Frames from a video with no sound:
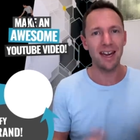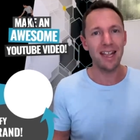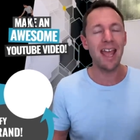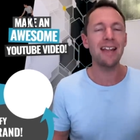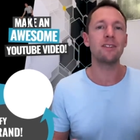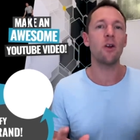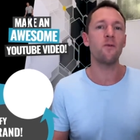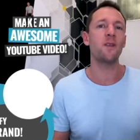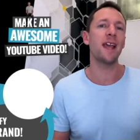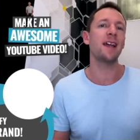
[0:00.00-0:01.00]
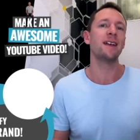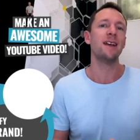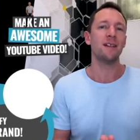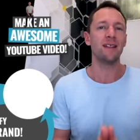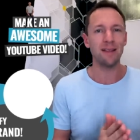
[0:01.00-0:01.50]
And again, don't forget
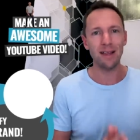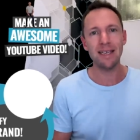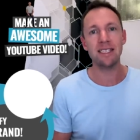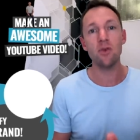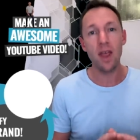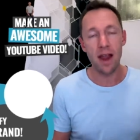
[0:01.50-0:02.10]
the links to